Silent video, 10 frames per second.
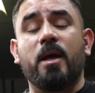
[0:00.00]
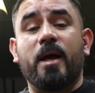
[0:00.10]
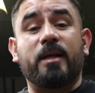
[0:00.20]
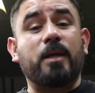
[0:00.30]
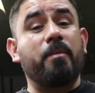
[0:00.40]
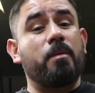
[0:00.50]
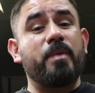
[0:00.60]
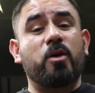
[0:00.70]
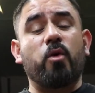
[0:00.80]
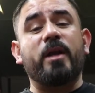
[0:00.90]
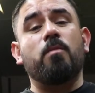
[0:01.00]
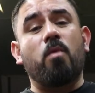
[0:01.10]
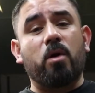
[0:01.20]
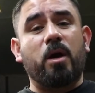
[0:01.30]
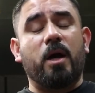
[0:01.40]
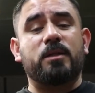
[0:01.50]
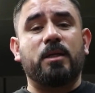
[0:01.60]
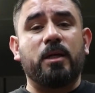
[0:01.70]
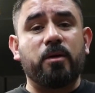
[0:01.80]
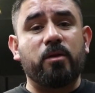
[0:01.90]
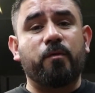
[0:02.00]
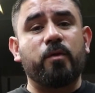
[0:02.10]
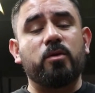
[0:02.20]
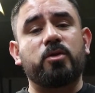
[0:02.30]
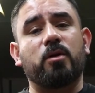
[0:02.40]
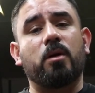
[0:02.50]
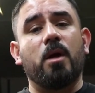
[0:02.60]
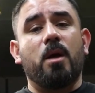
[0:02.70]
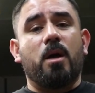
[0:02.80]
as I'm going to be creating more content here in the future,